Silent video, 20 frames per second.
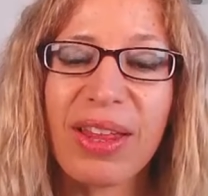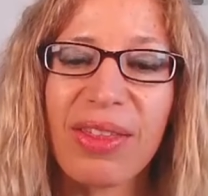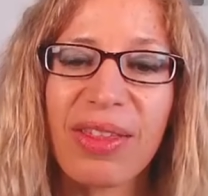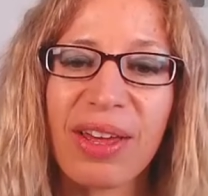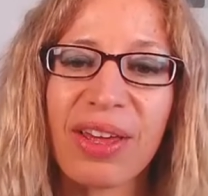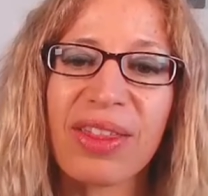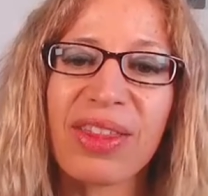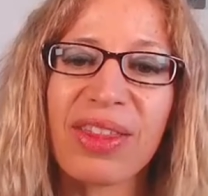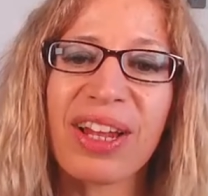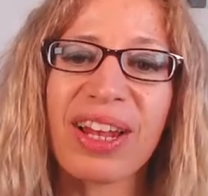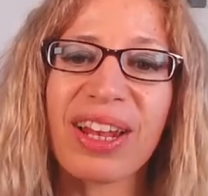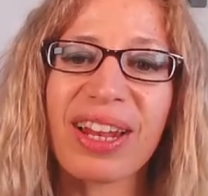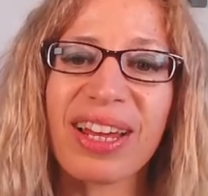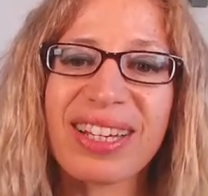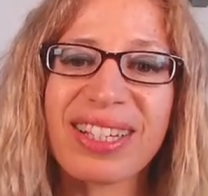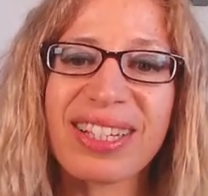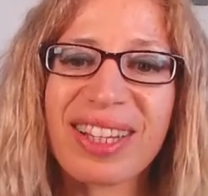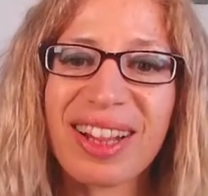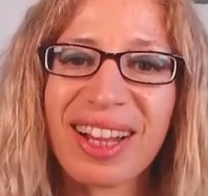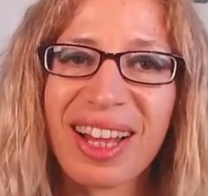then they're
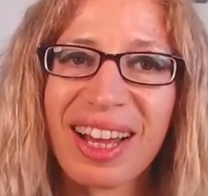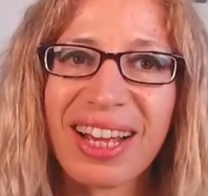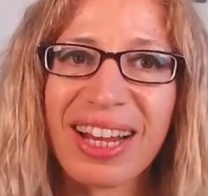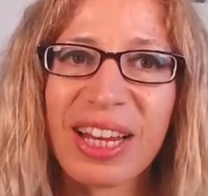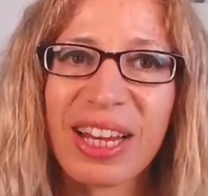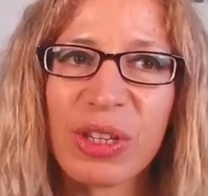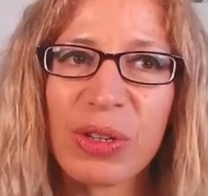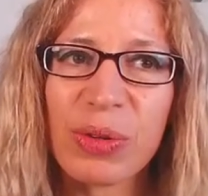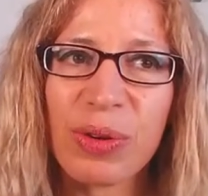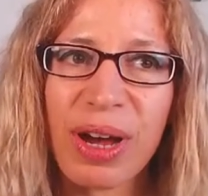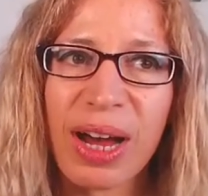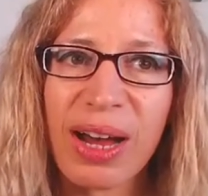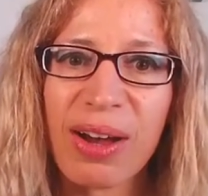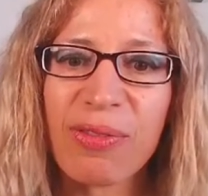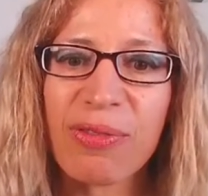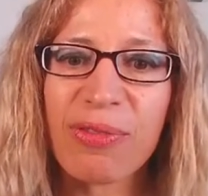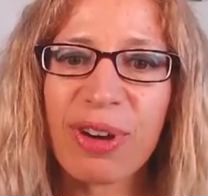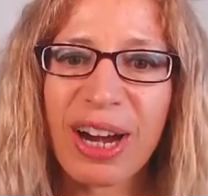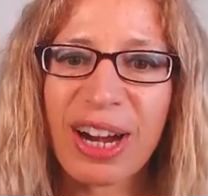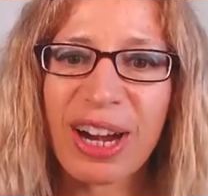less likely to
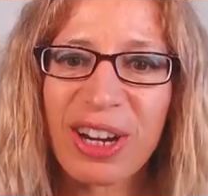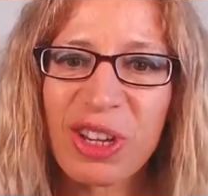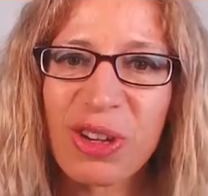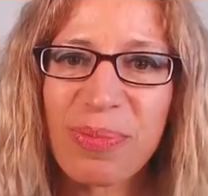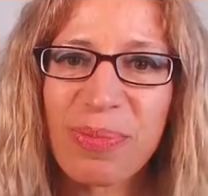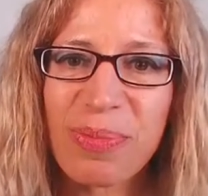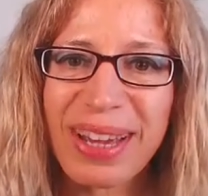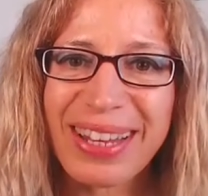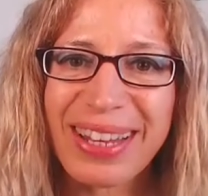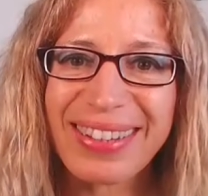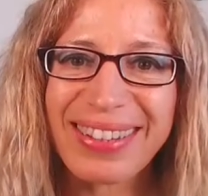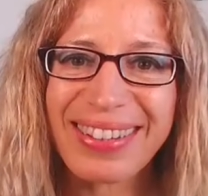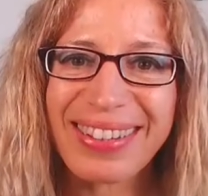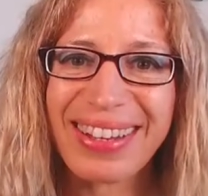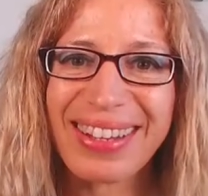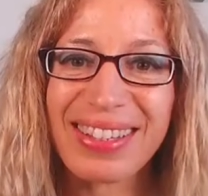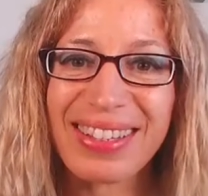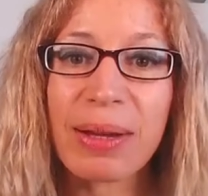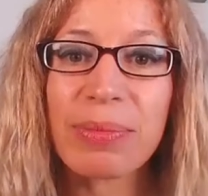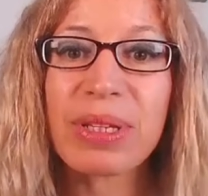have argument,
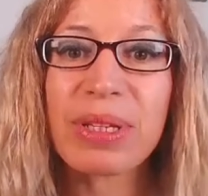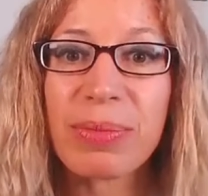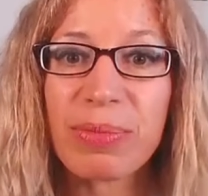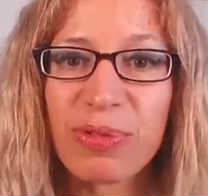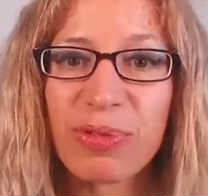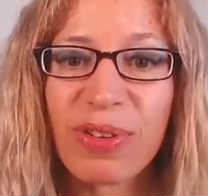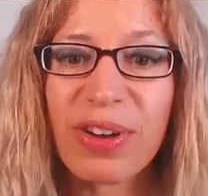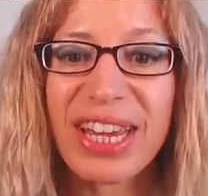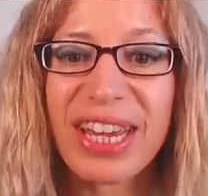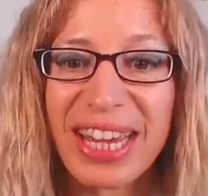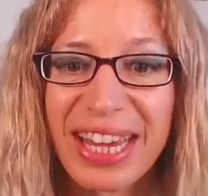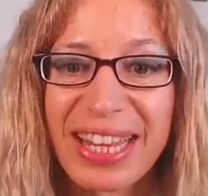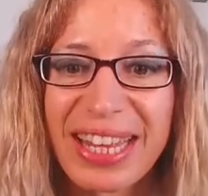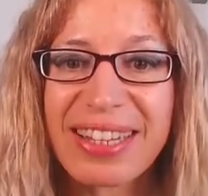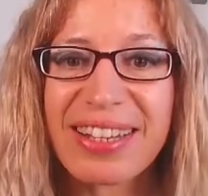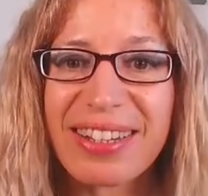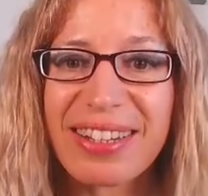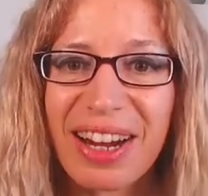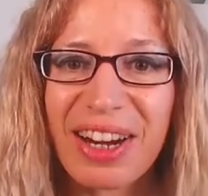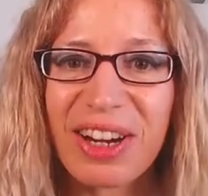and sometimes very
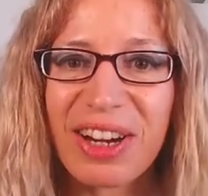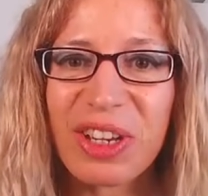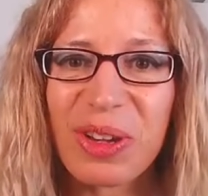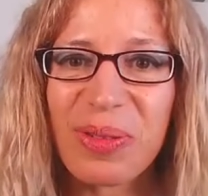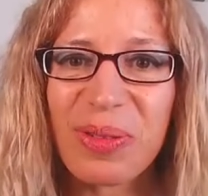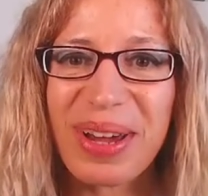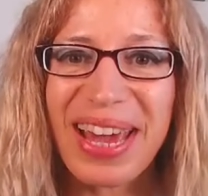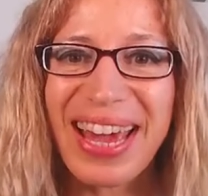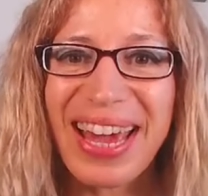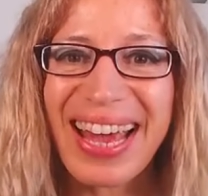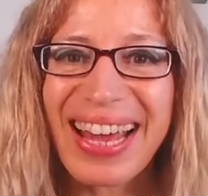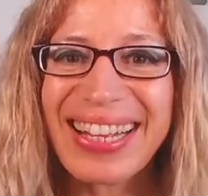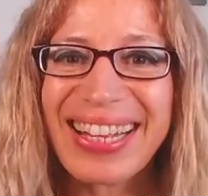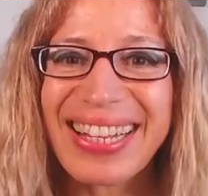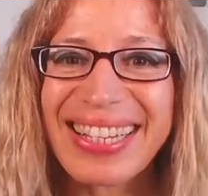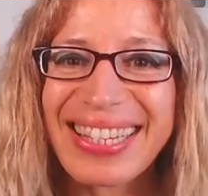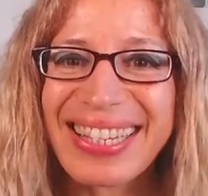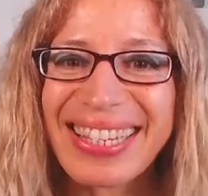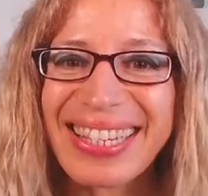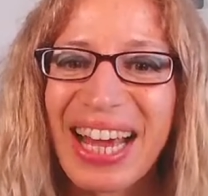heated
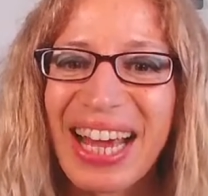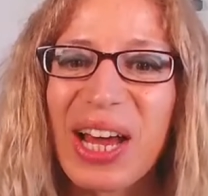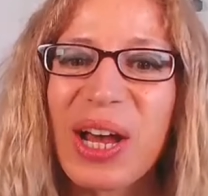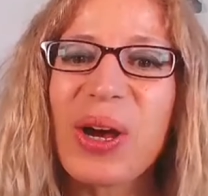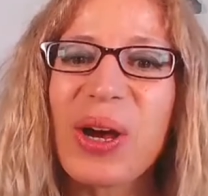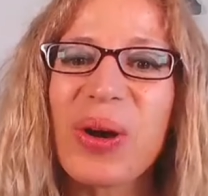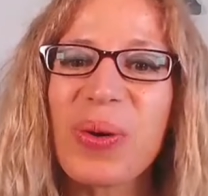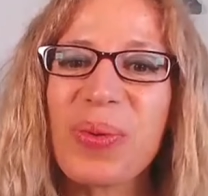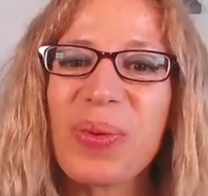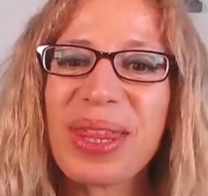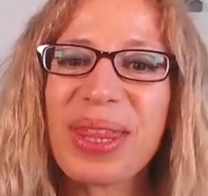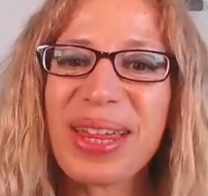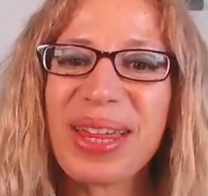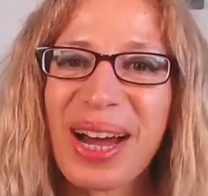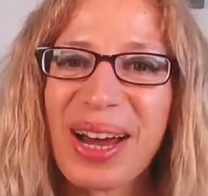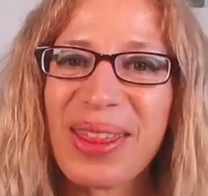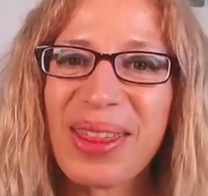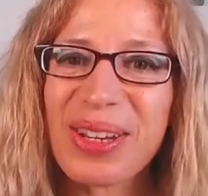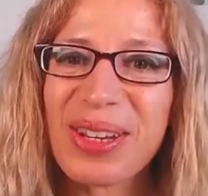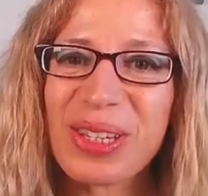arguments with
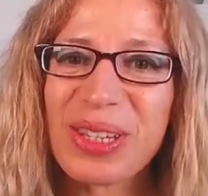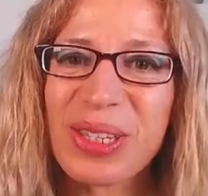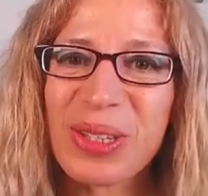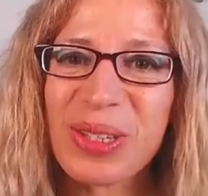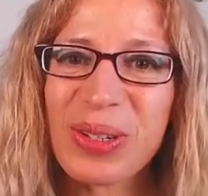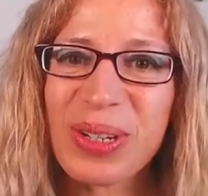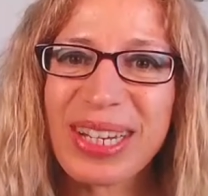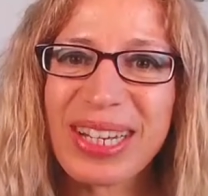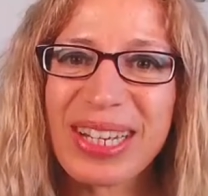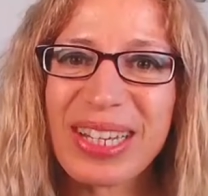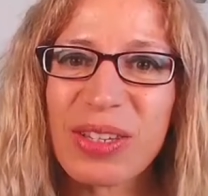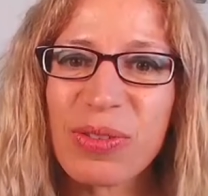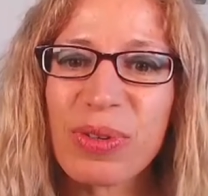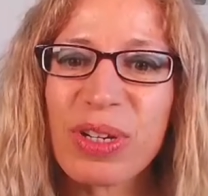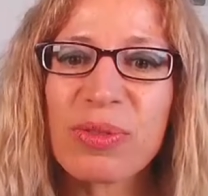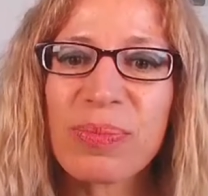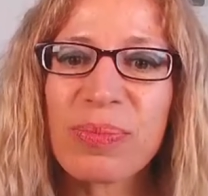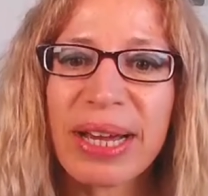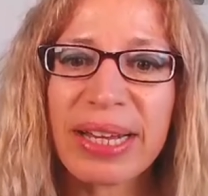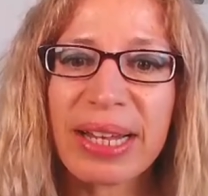other students,
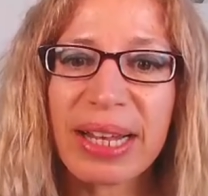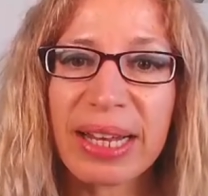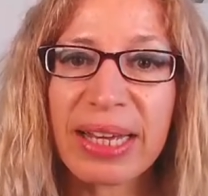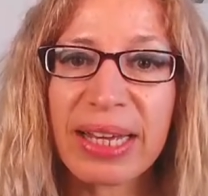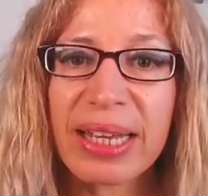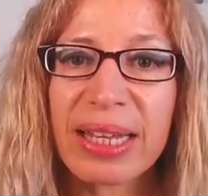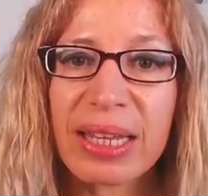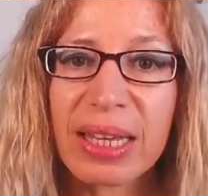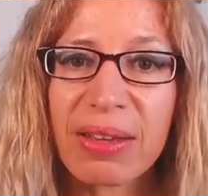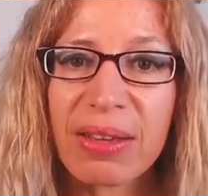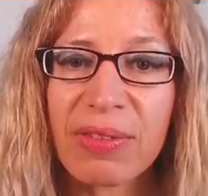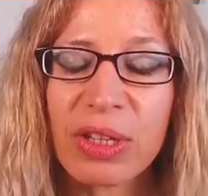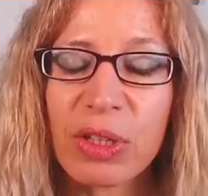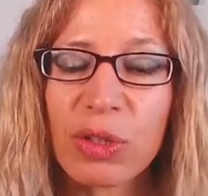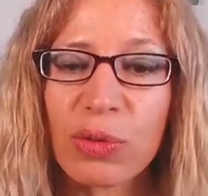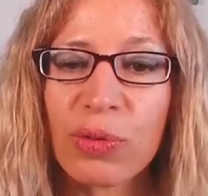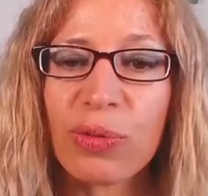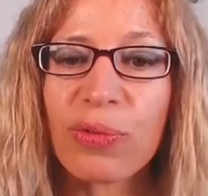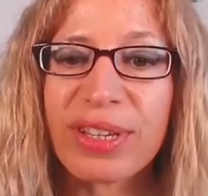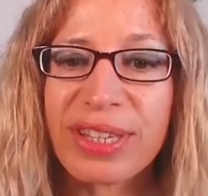which might lead even
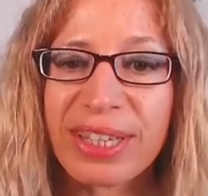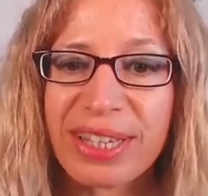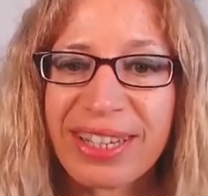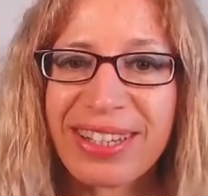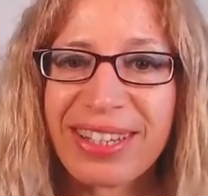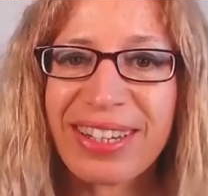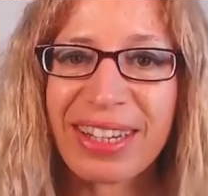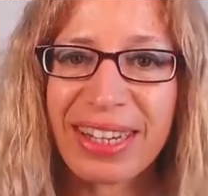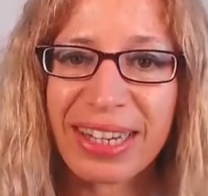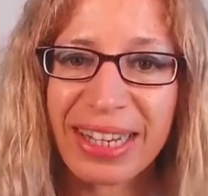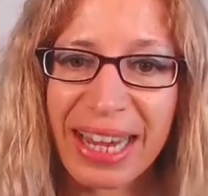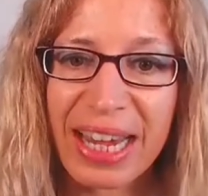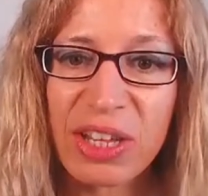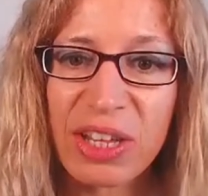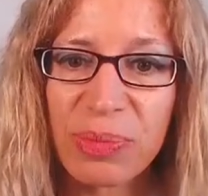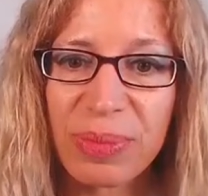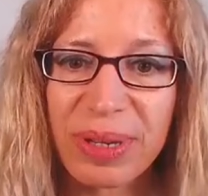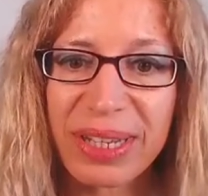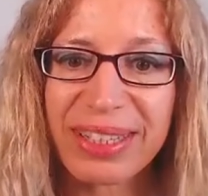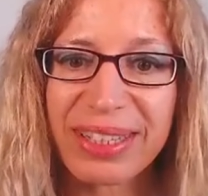to physical
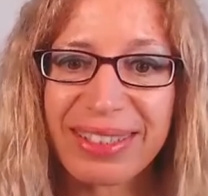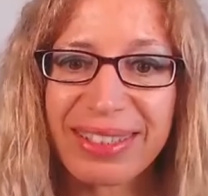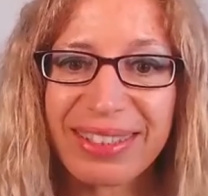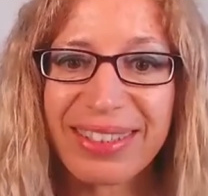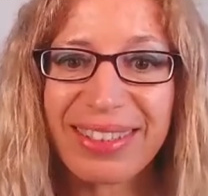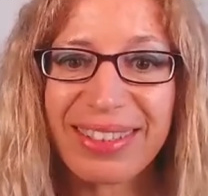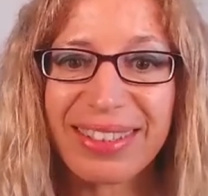engagement.